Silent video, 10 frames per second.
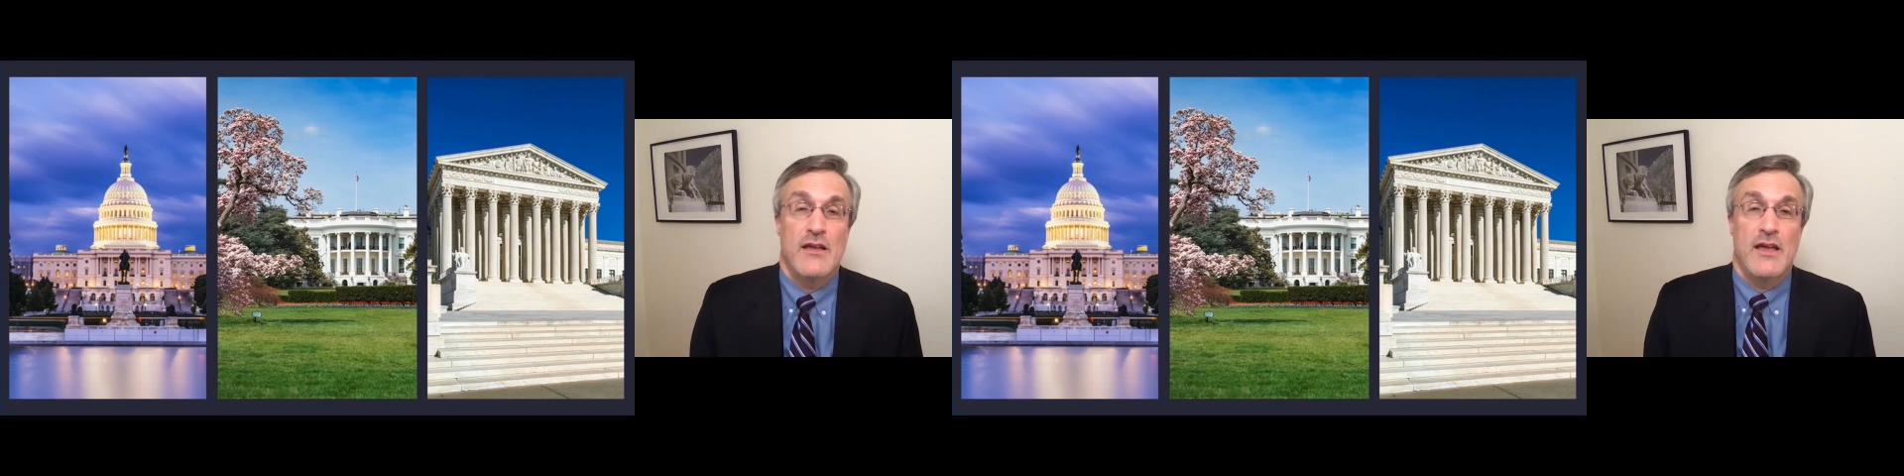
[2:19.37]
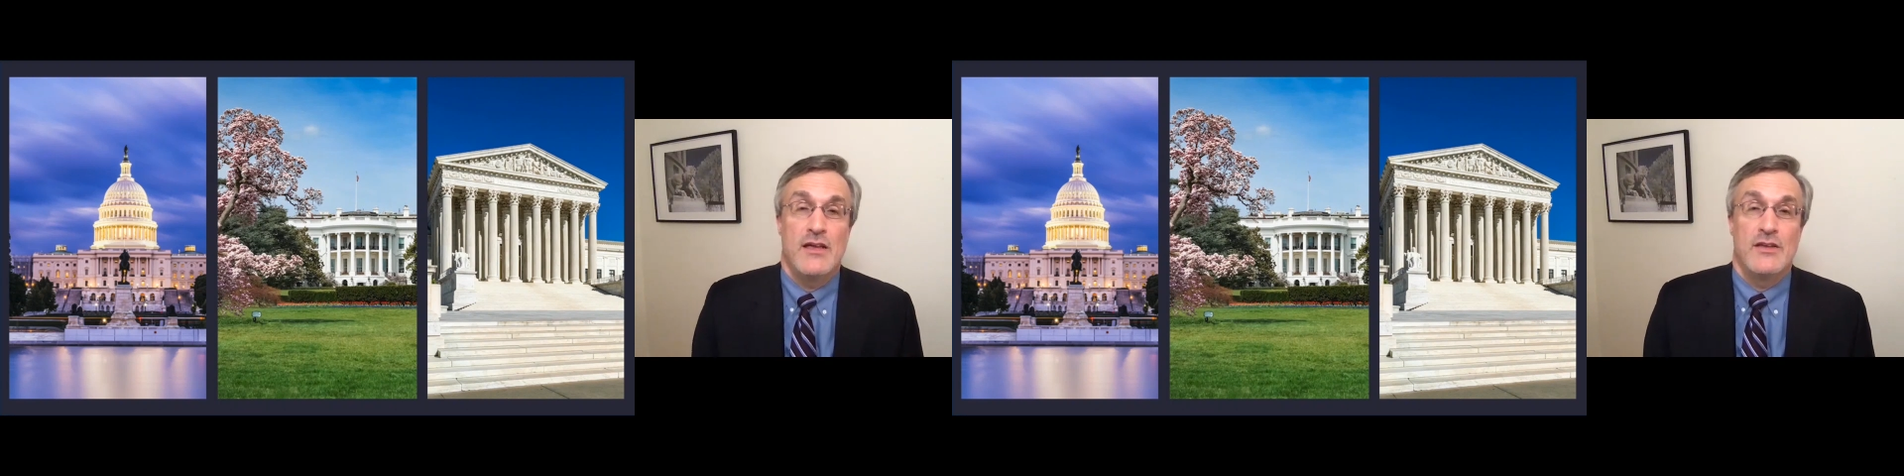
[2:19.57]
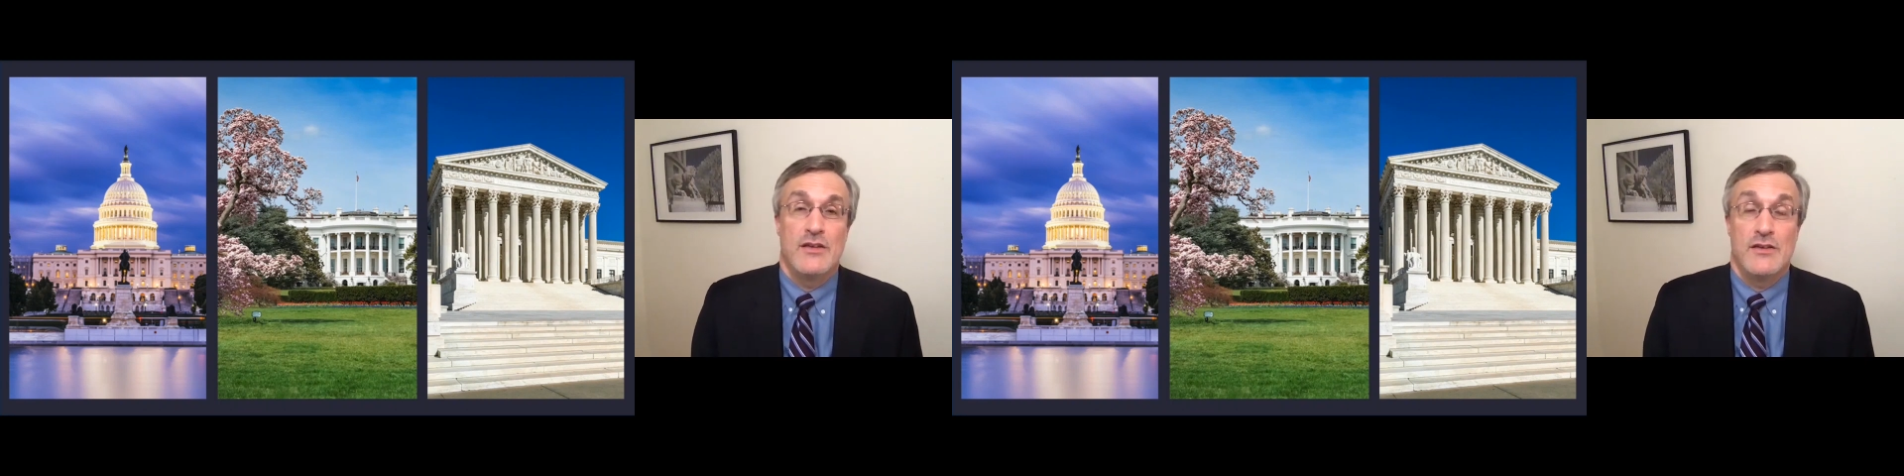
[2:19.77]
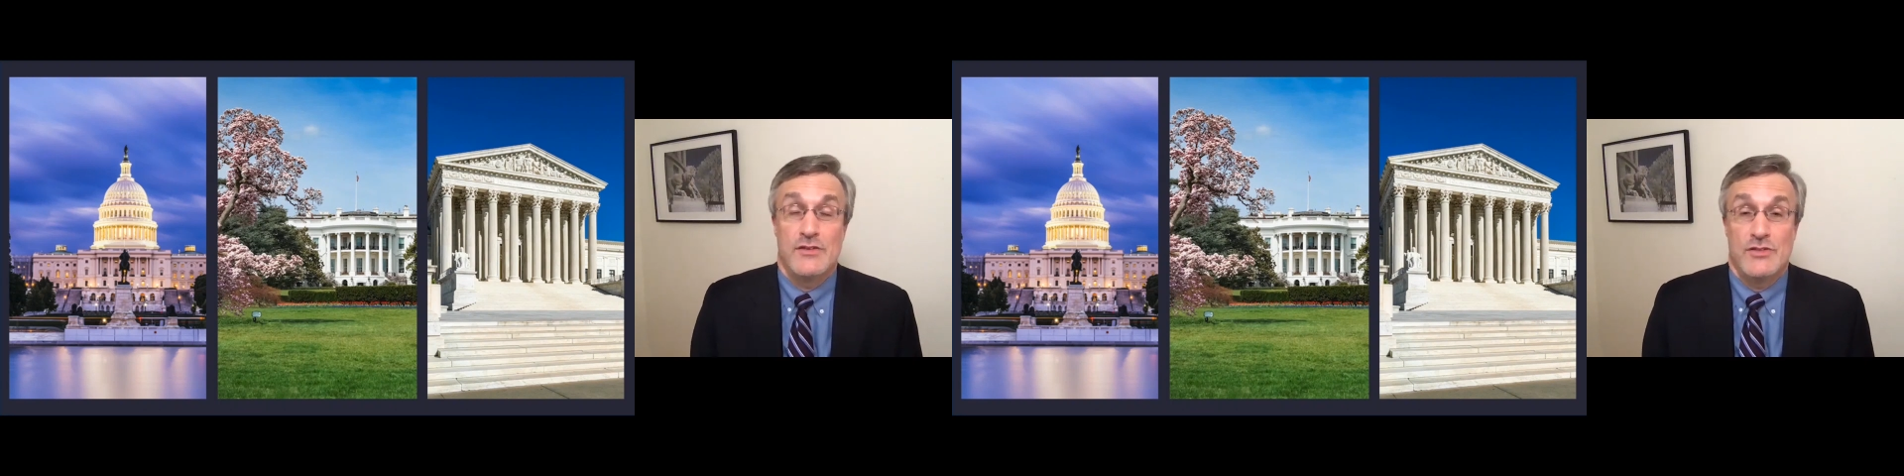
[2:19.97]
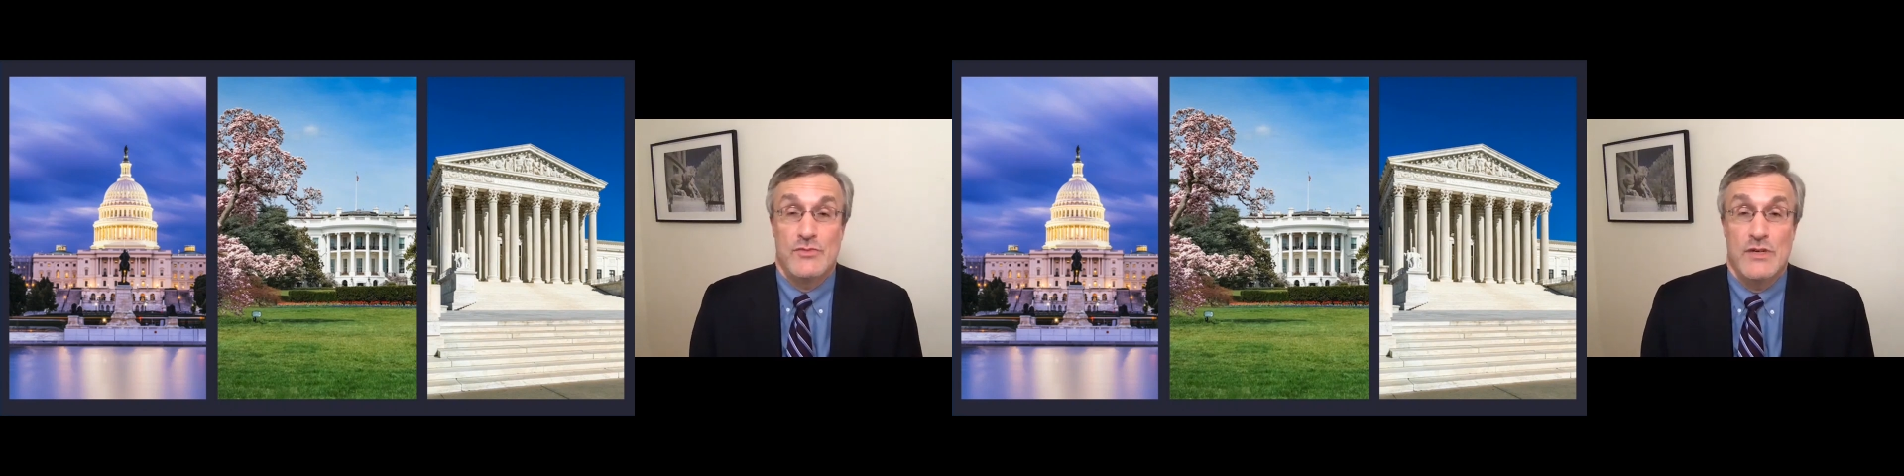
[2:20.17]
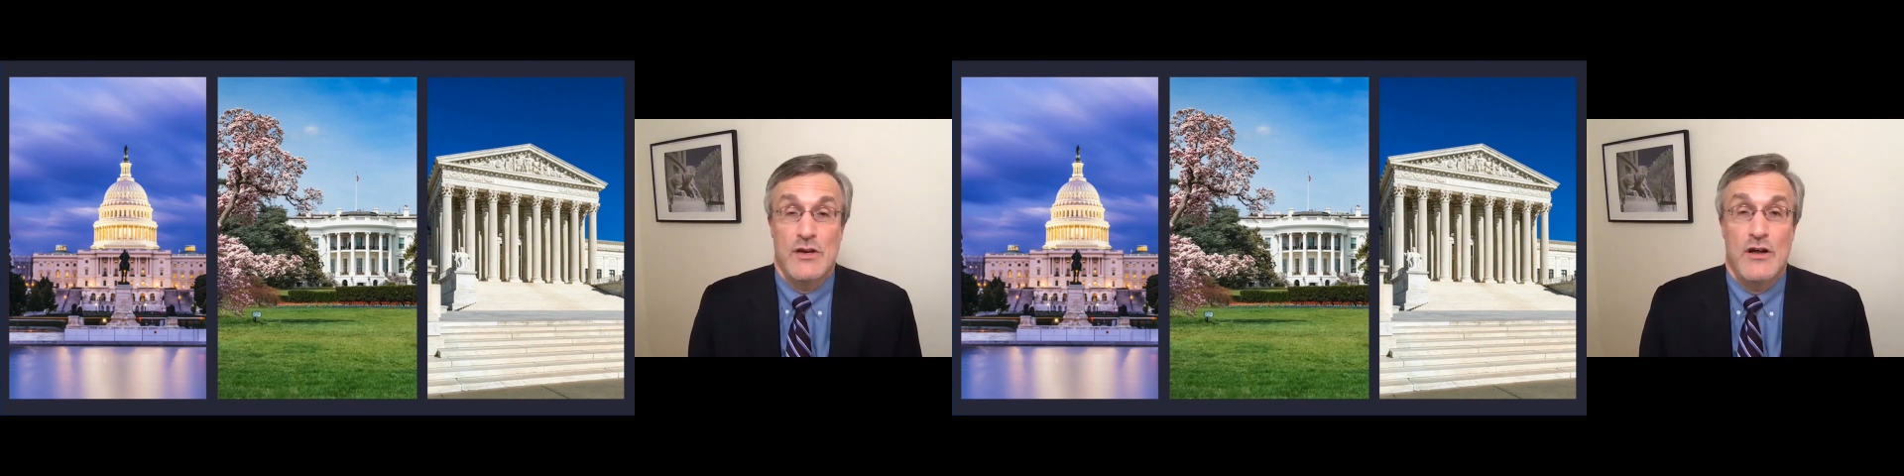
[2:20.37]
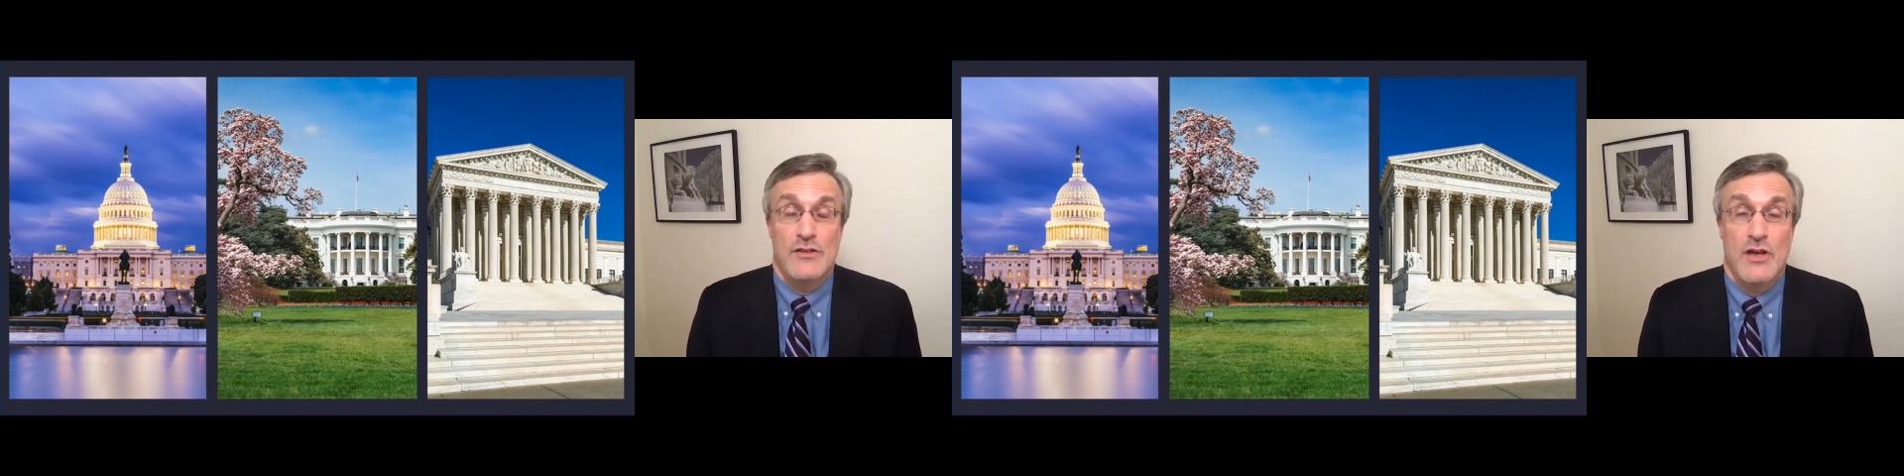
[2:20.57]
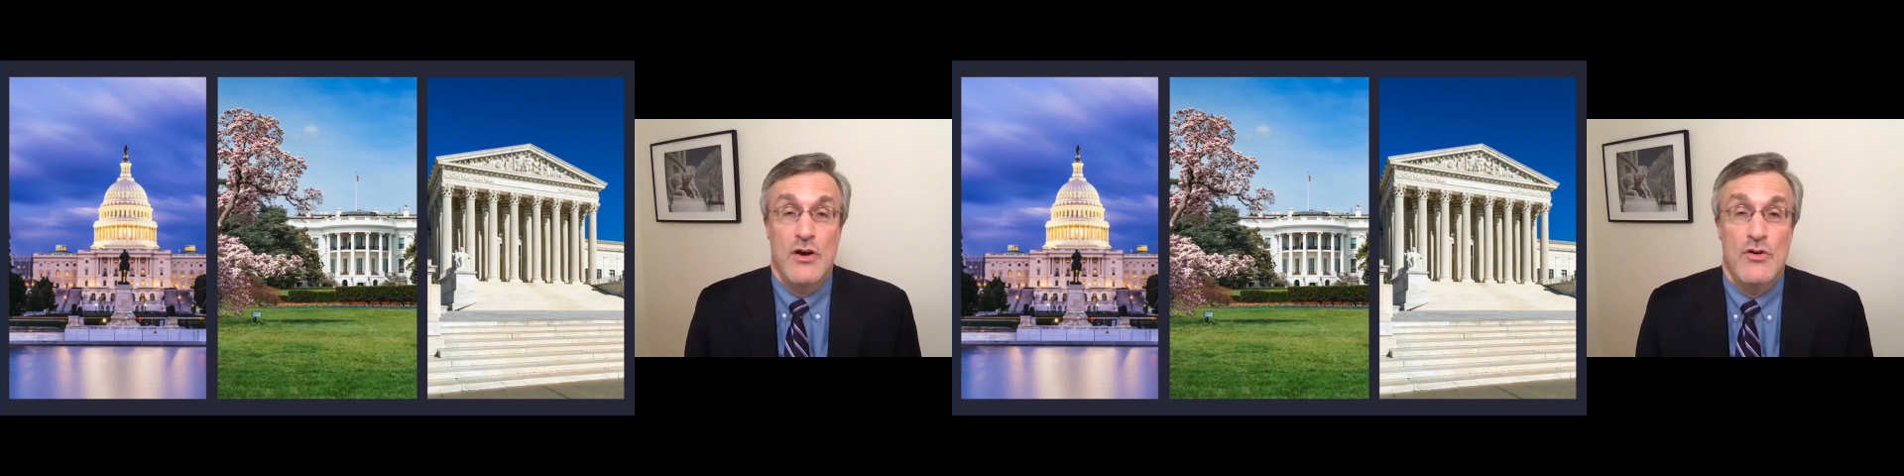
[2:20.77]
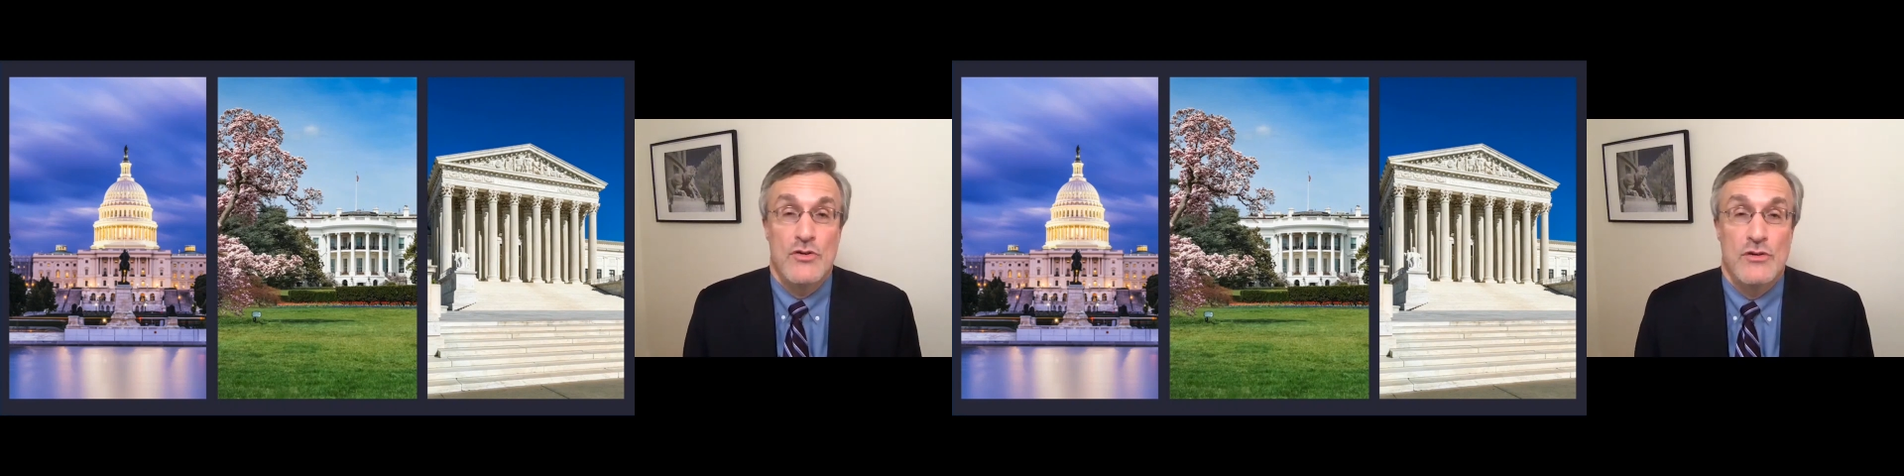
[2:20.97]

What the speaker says: as we all know,